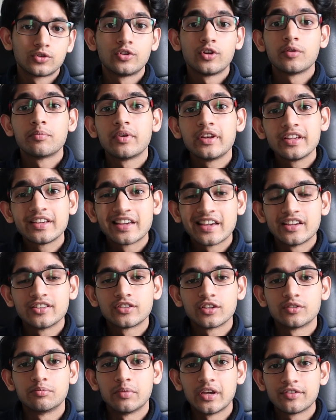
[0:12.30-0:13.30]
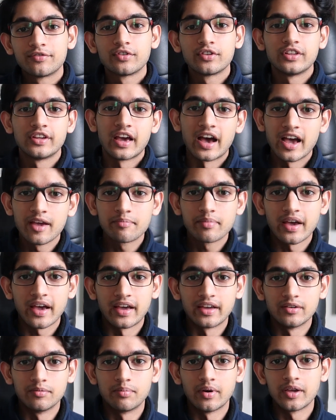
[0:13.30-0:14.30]
there are many cases made for the
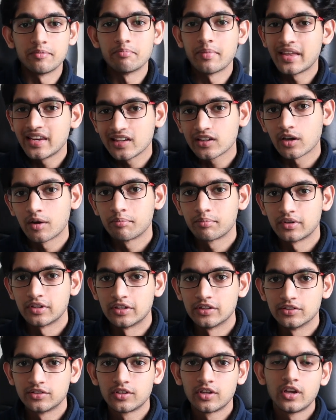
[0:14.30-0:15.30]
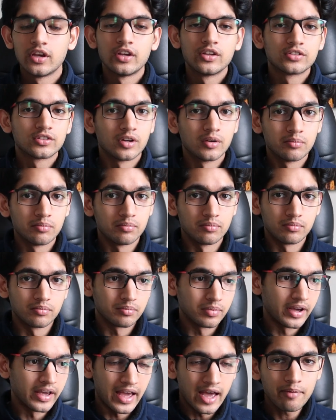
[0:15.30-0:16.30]
iPad by many companies, some
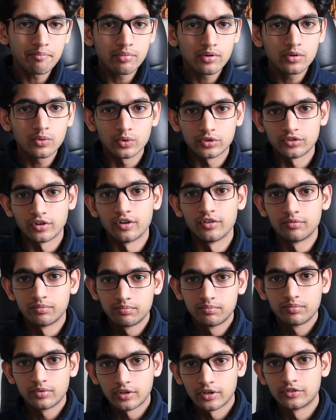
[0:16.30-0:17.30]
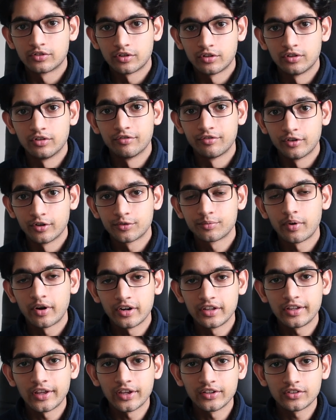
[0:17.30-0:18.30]
by Apple, which are considered the
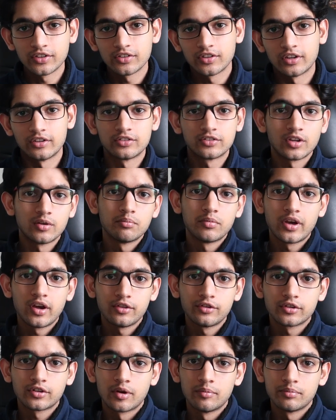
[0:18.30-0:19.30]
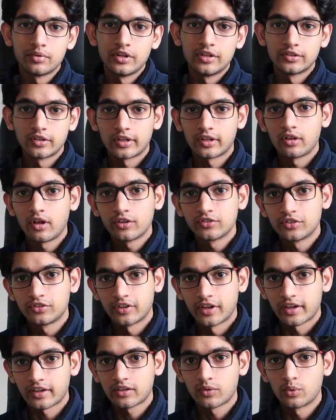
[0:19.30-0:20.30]
first-party cases, and some by other companies like
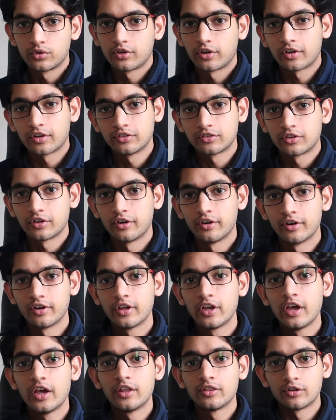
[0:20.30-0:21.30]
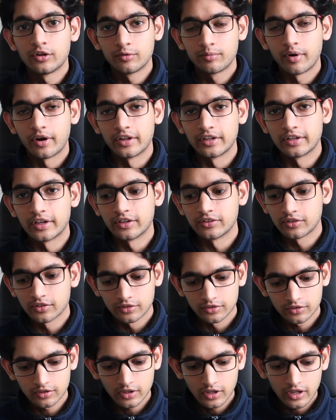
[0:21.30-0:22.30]
Logitech, which are considered third-party
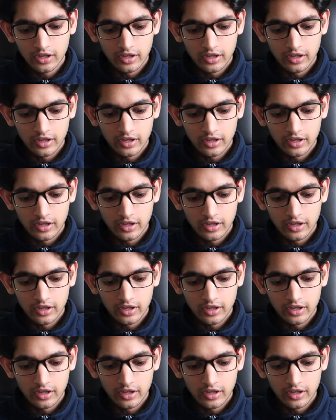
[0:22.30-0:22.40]
cases.